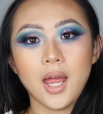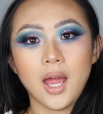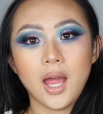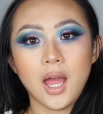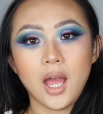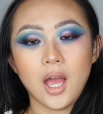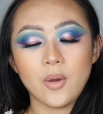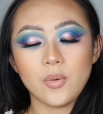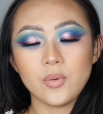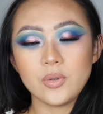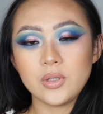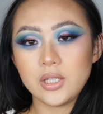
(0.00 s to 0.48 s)

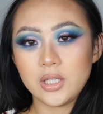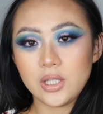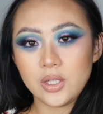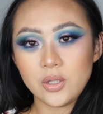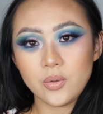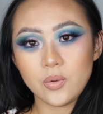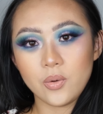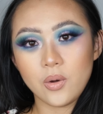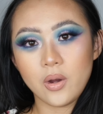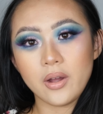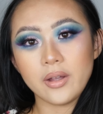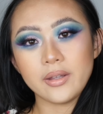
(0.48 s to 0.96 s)
I will see
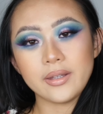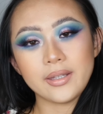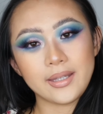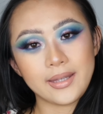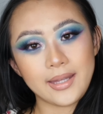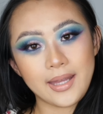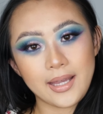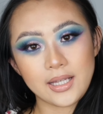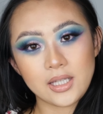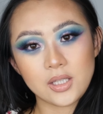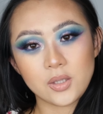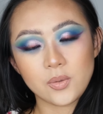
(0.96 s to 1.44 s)
you all in the
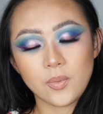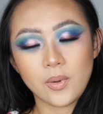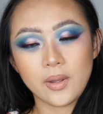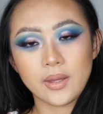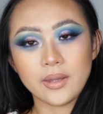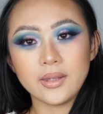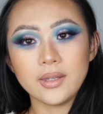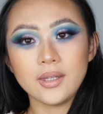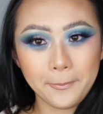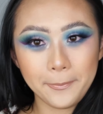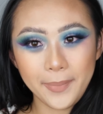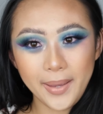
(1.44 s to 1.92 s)
next
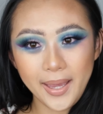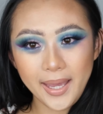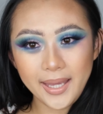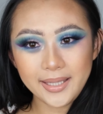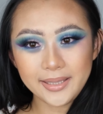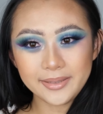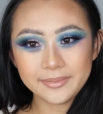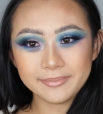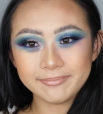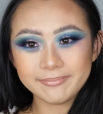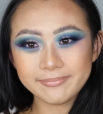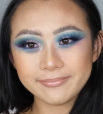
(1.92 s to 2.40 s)
one. Bye!